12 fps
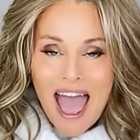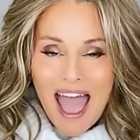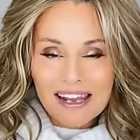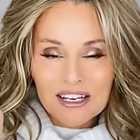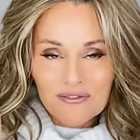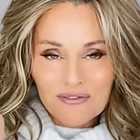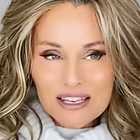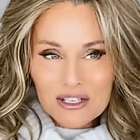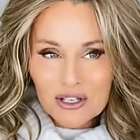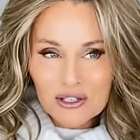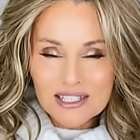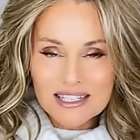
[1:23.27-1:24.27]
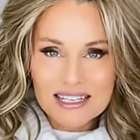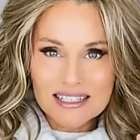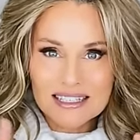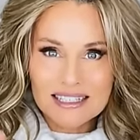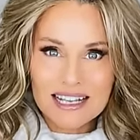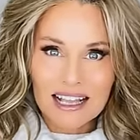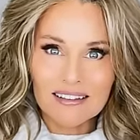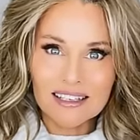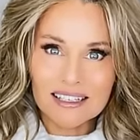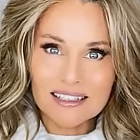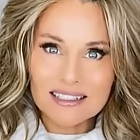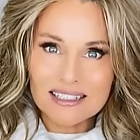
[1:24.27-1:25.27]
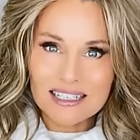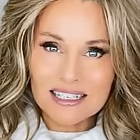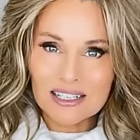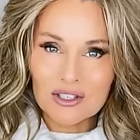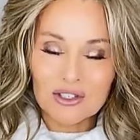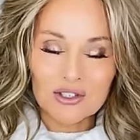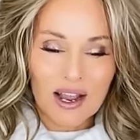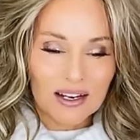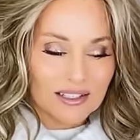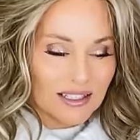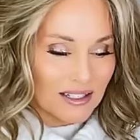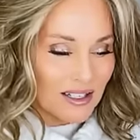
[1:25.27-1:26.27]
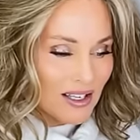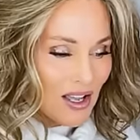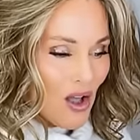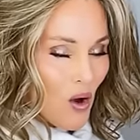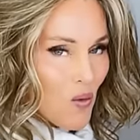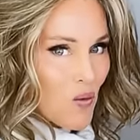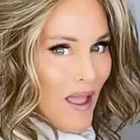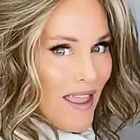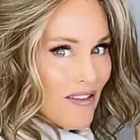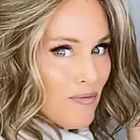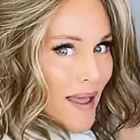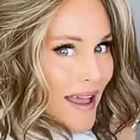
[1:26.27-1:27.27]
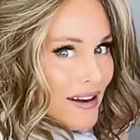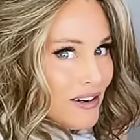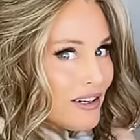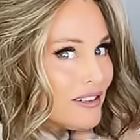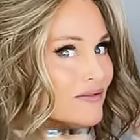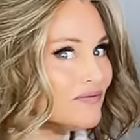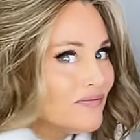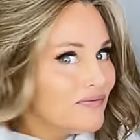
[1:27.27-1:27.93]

and it features this delicate deconstructed wave pattern